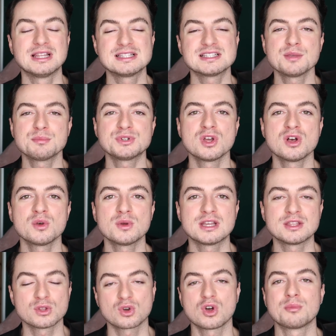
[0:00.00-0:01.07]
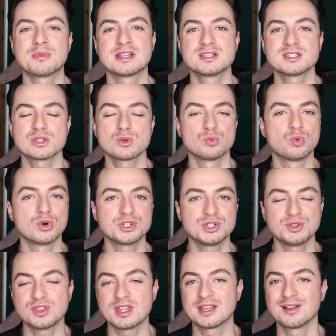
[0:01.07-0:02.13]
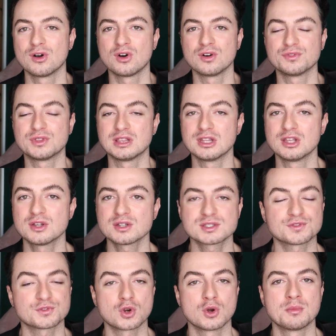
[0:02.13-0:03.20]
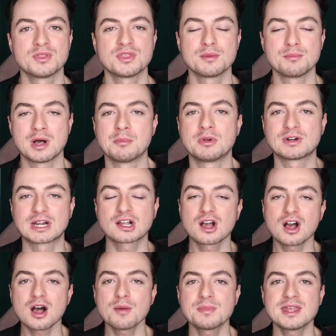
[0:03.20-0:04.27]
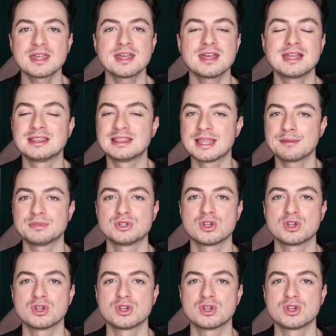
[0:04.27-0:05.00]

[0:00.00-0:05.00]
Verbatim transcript: Please let me know in the comments what you think of the looks from the Mama Red carpet and let